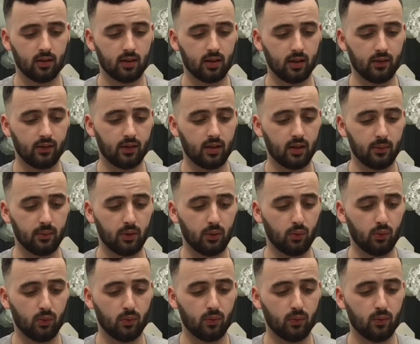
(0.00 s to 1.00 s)
give that a
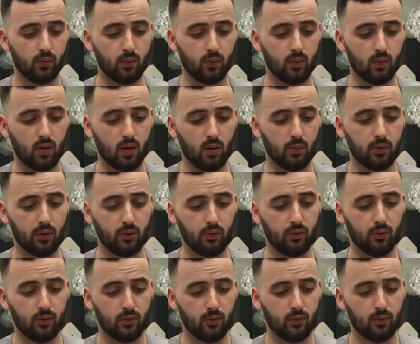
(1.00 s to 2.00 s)
wee
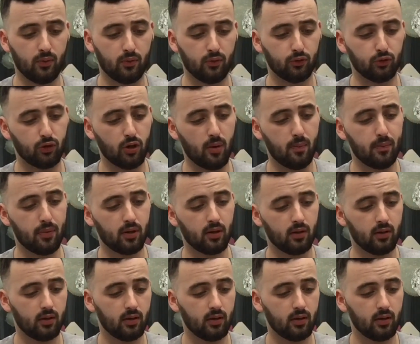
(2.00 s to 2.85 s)
rub,